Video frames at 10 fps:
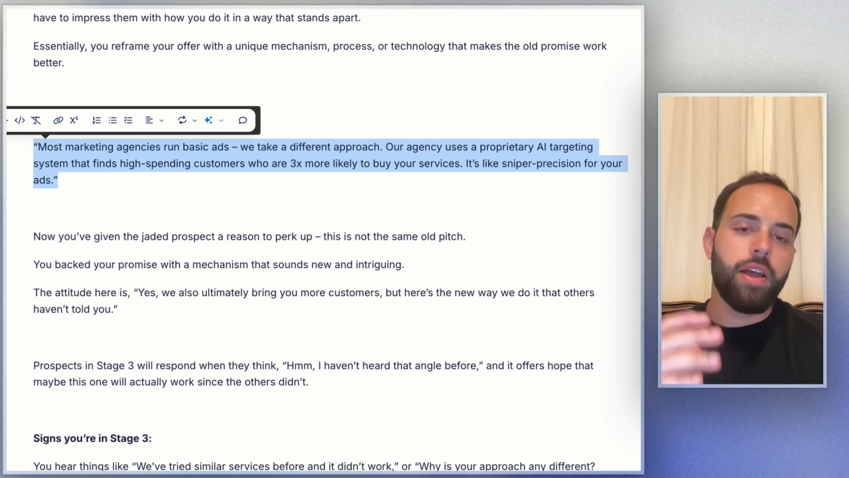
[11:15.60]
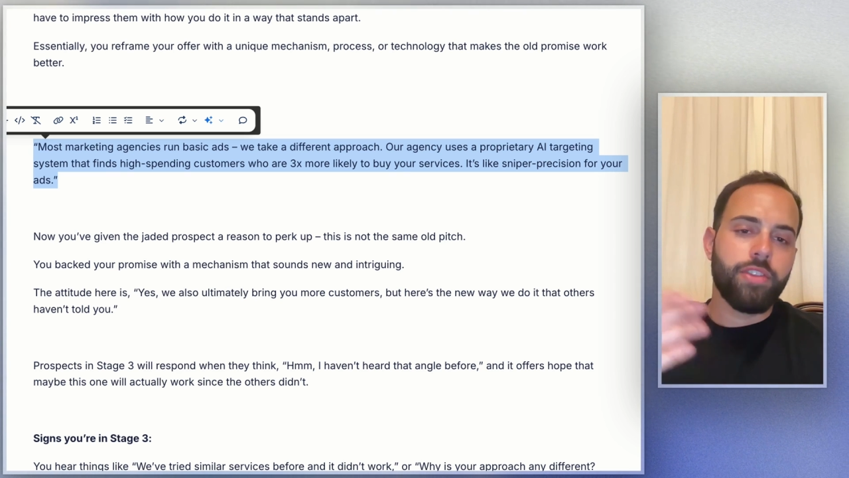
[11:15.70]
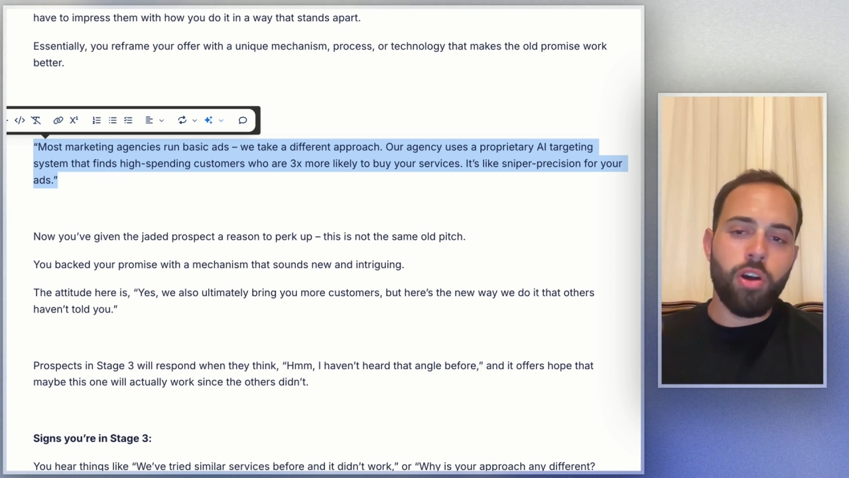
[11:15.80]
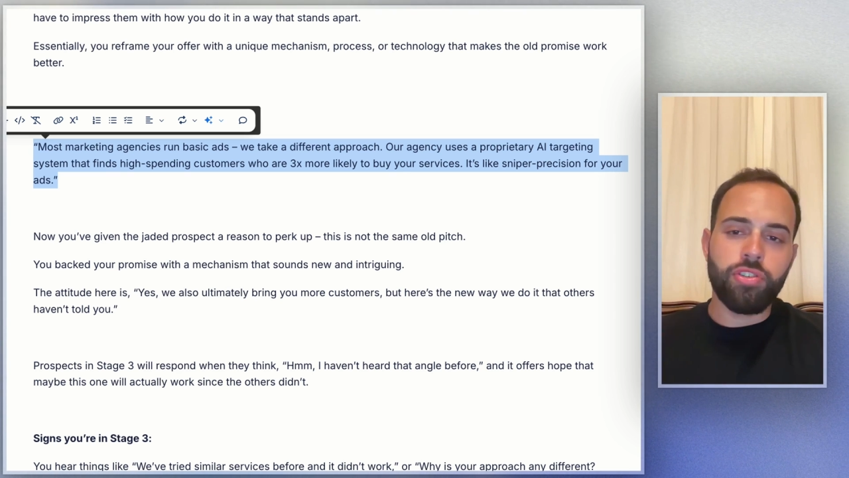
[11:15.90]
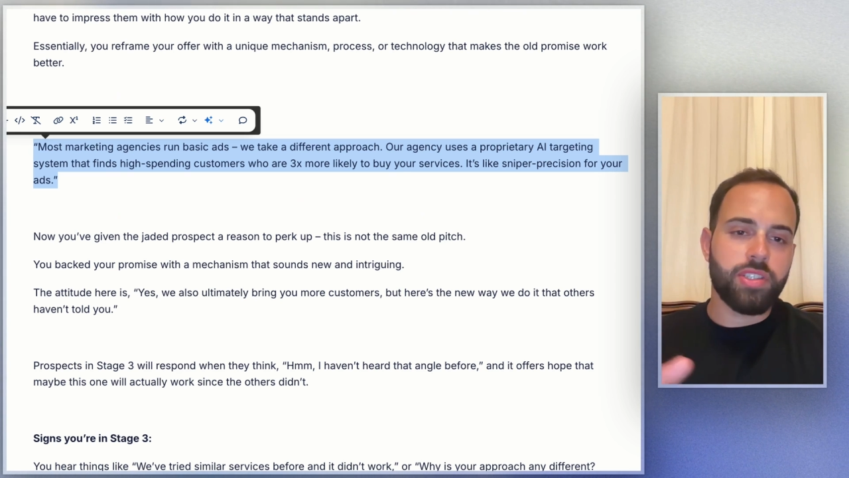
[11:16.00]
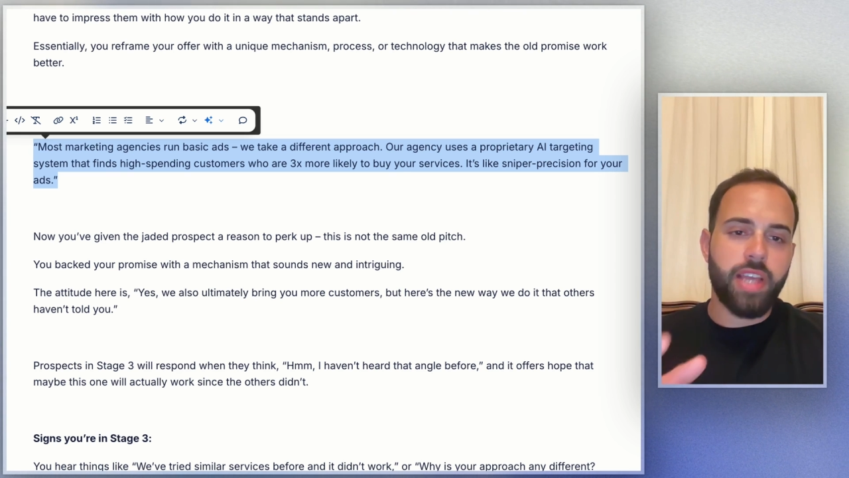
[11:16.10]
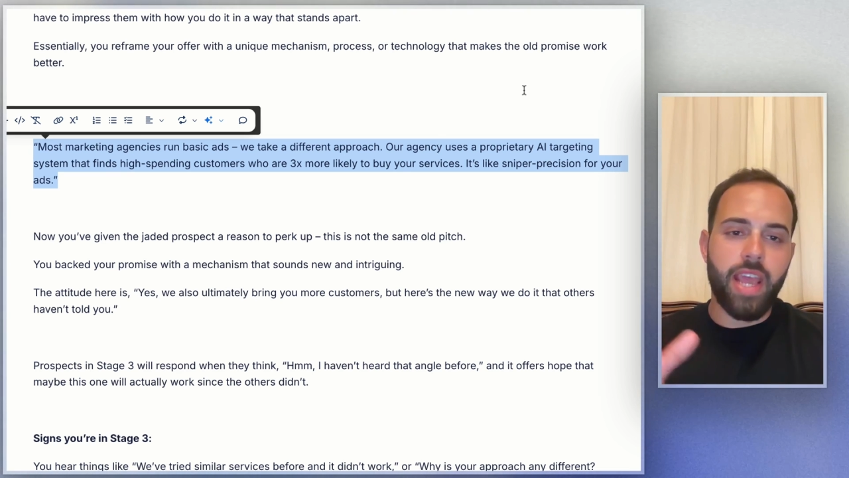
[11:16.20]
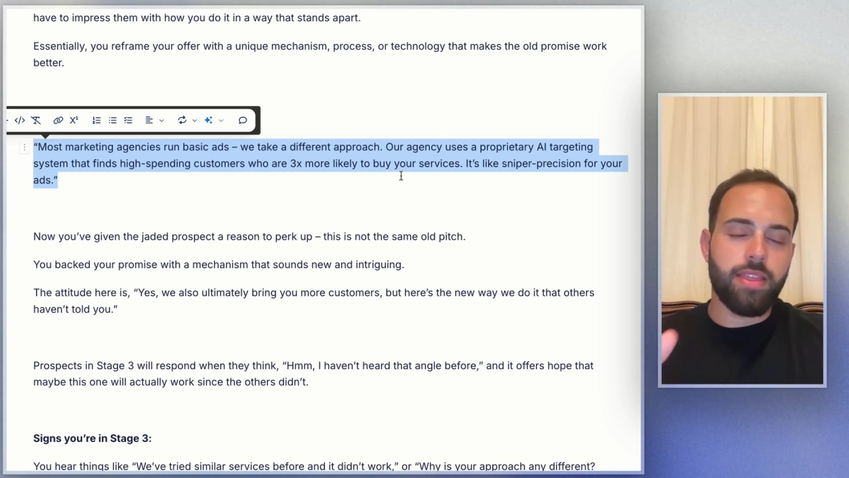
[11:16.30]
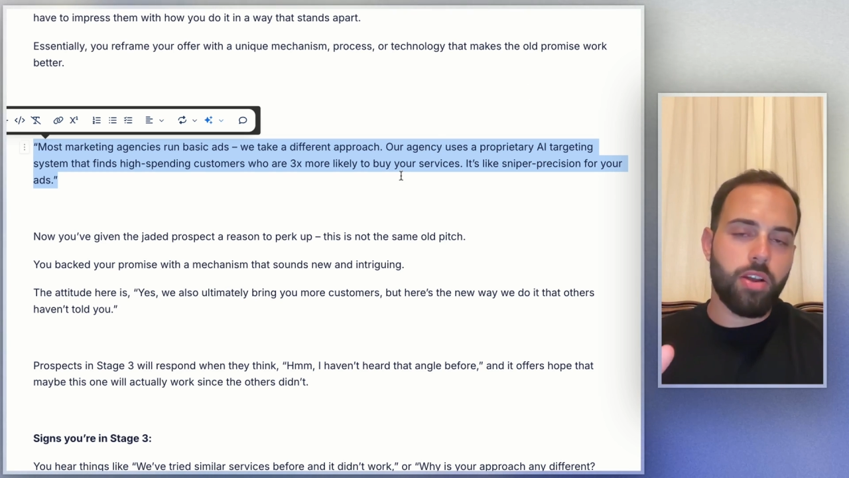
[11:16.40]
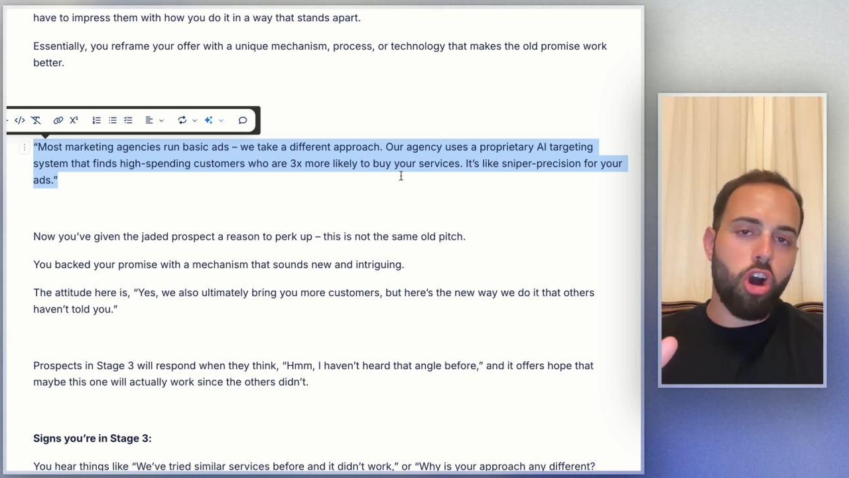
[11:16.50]
Don't just
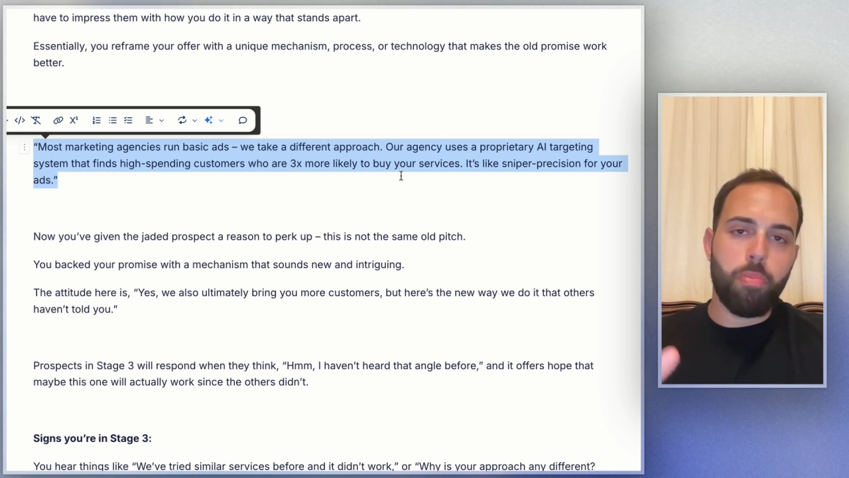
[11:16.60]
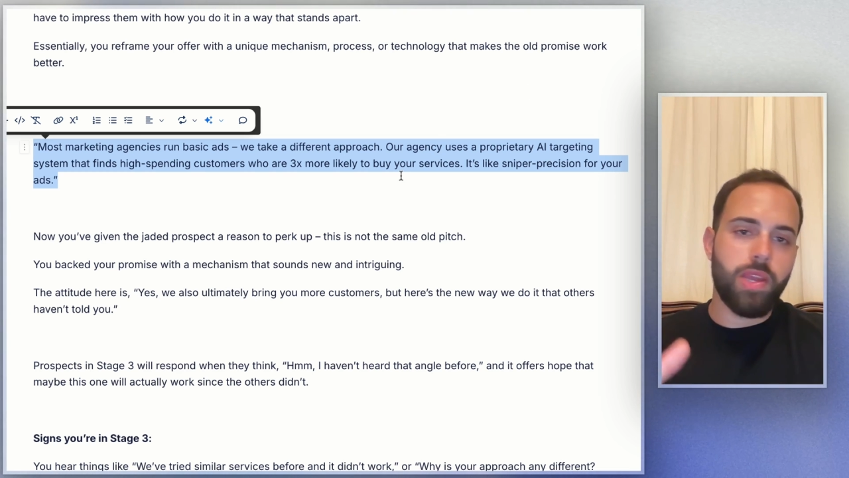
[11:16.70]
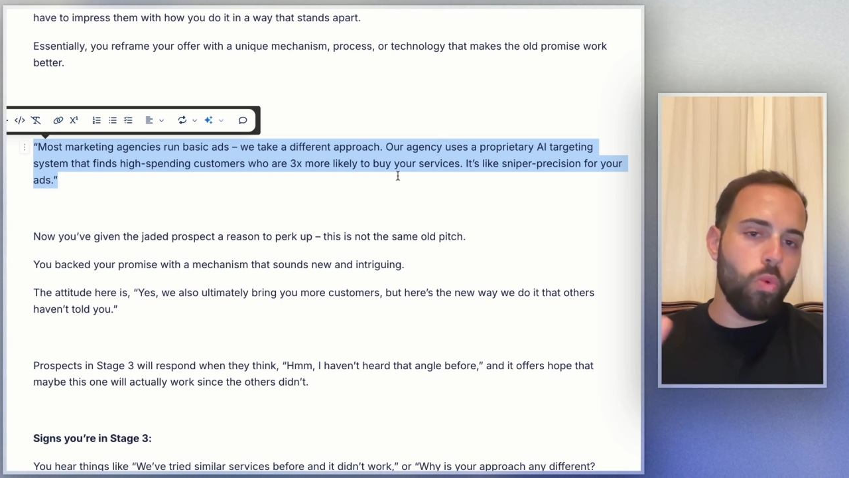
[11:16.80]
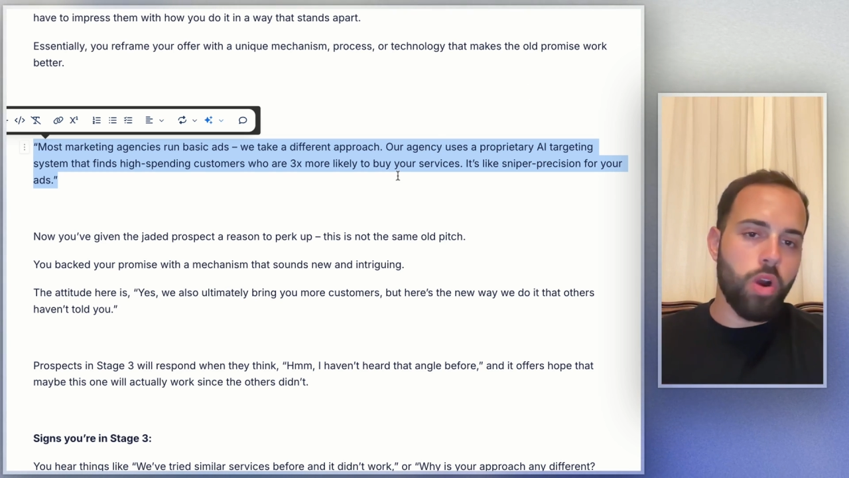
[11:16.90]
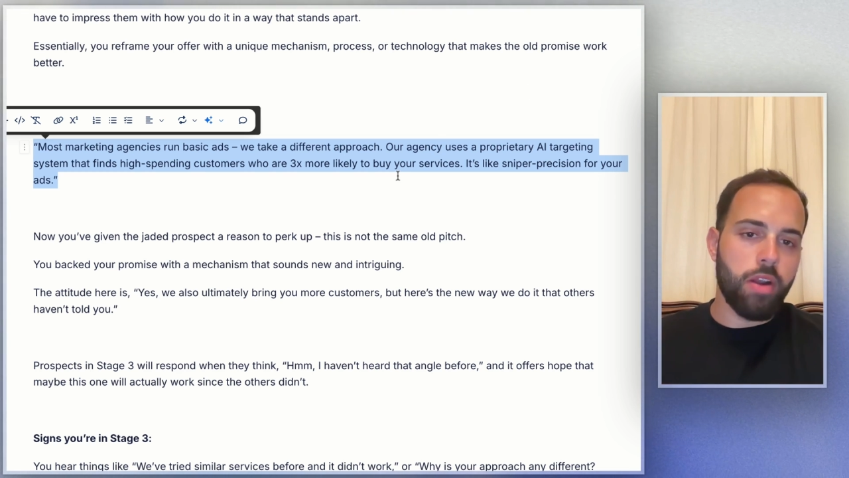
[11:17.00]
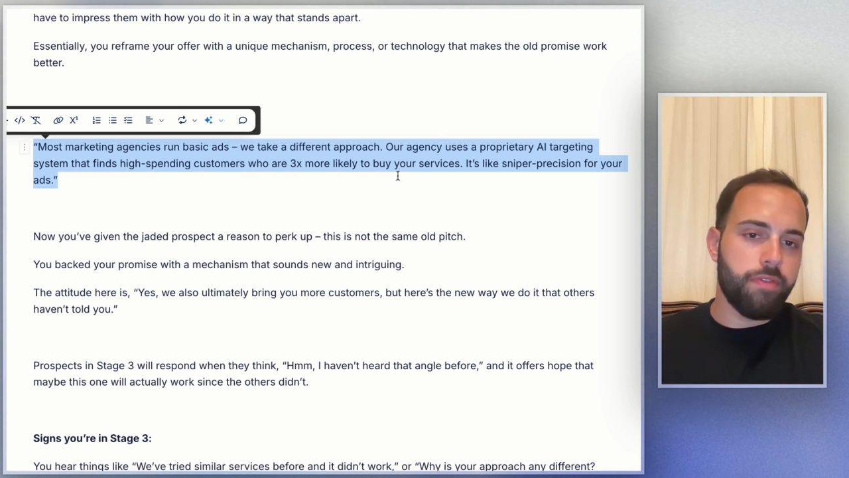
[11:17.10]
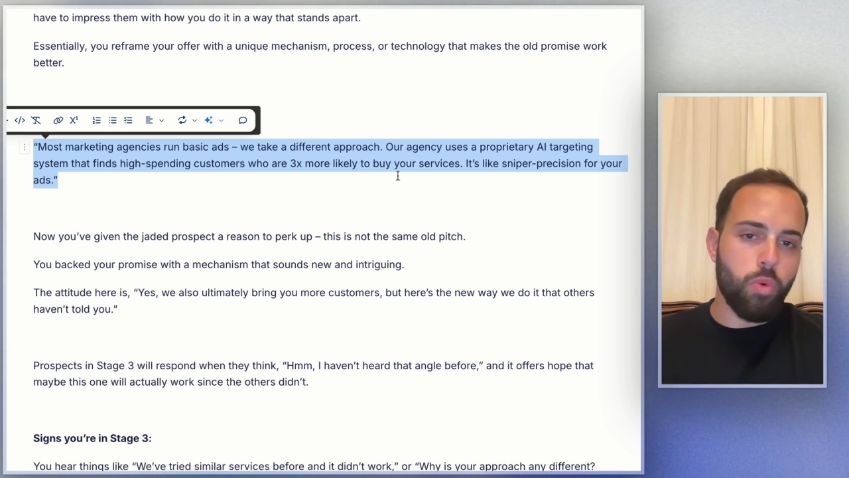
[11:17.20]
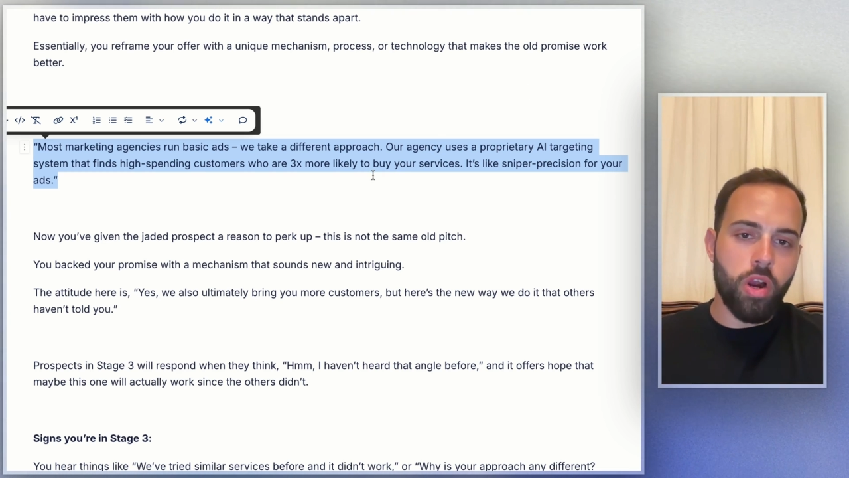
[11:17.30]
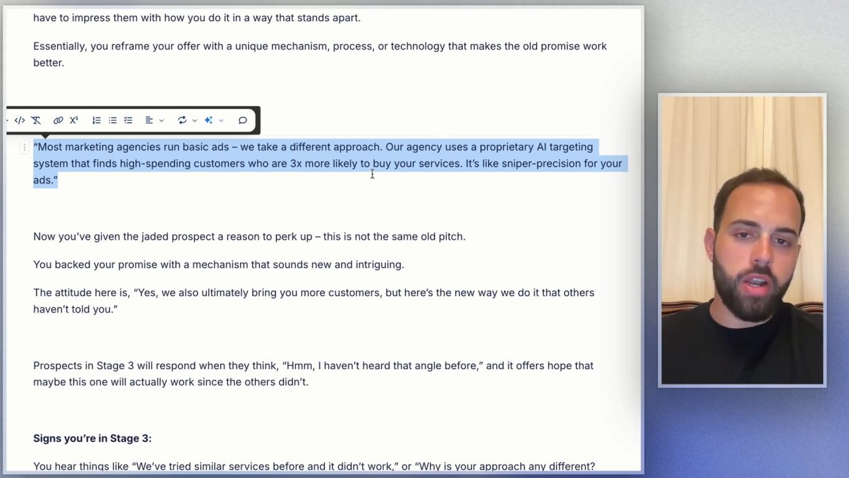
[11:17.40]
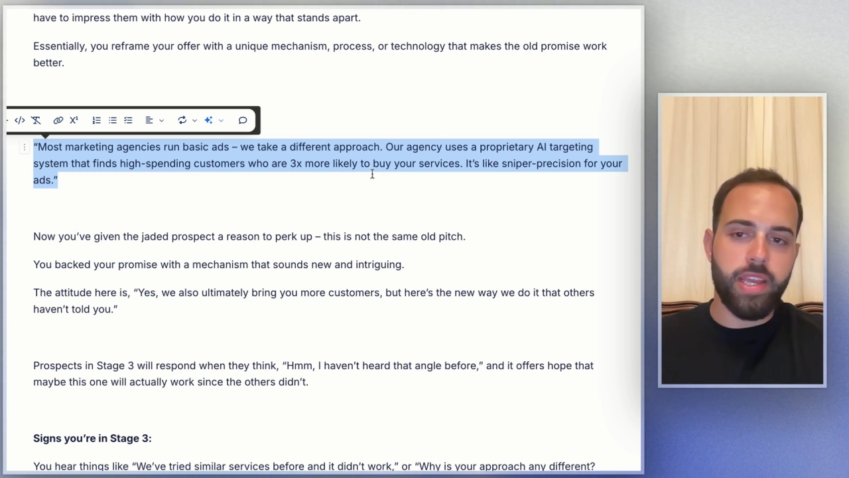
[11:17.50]
take the copy word for
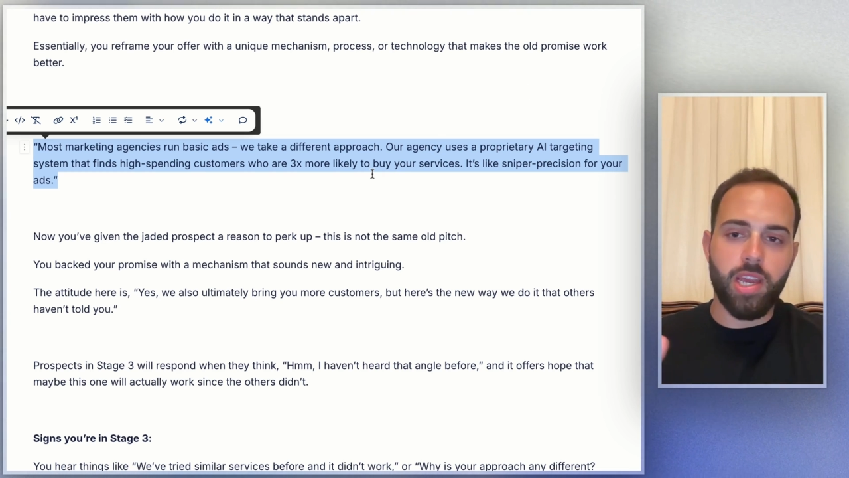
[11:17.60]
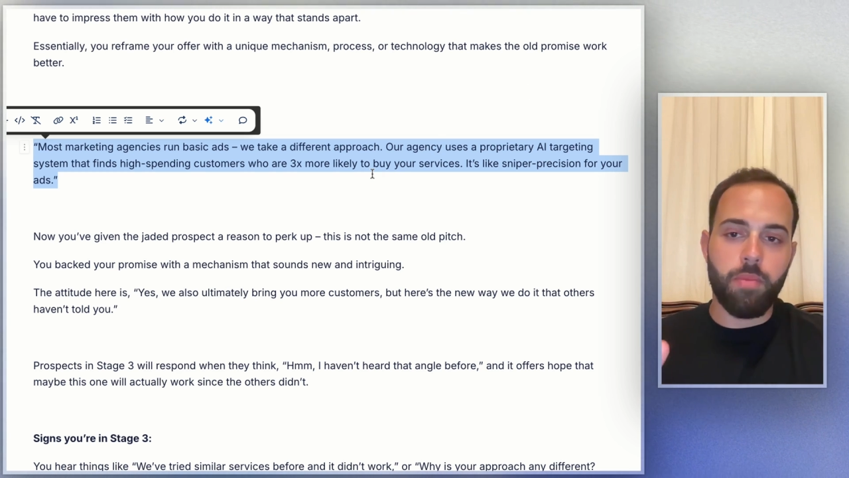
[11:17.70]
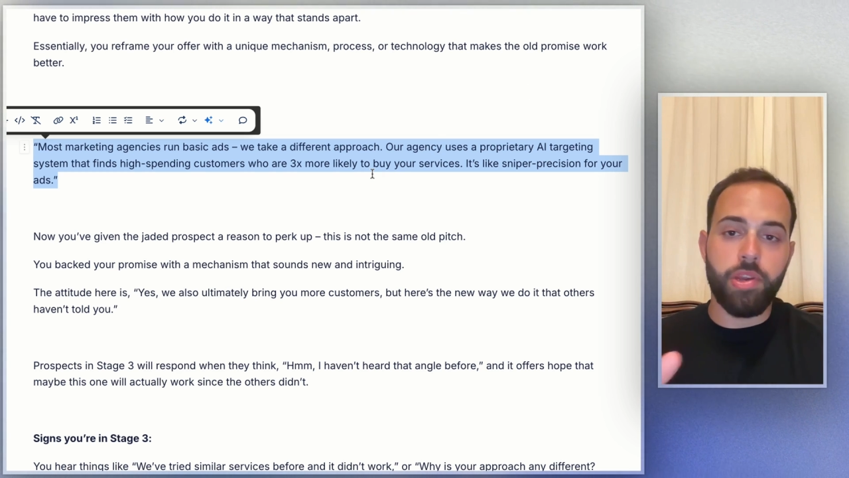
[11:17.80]
word here,